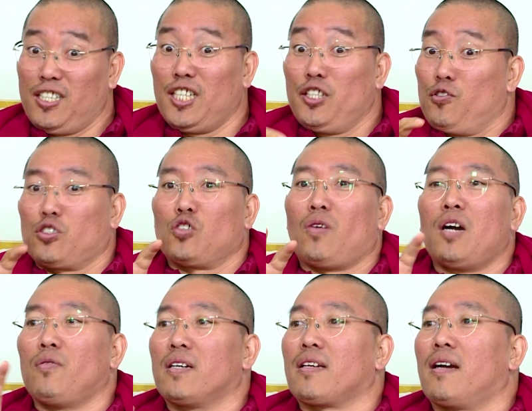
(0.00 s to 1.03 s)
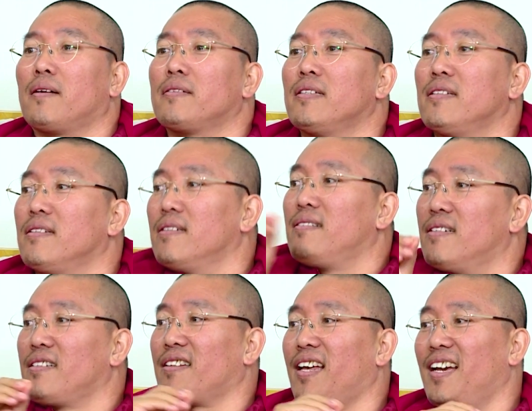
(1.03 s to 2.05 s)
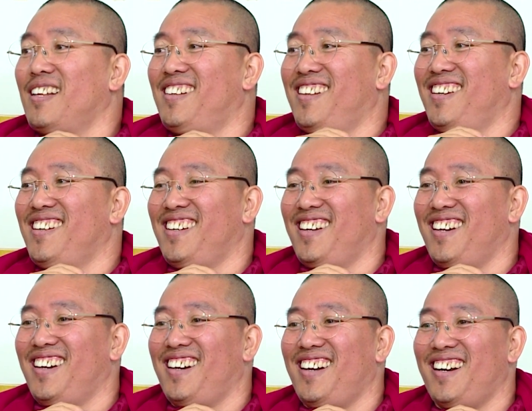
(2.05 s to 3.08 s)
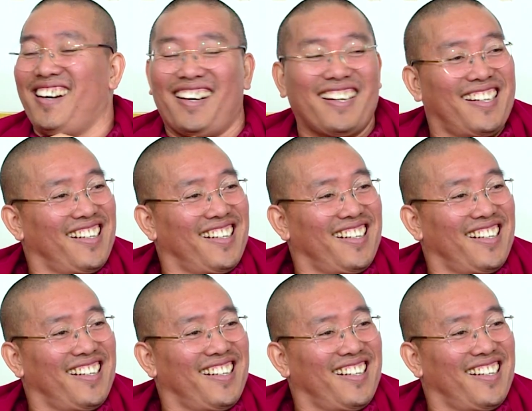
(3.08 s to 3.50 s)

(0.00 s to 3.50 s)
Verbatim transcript: not a little chihuahua going like that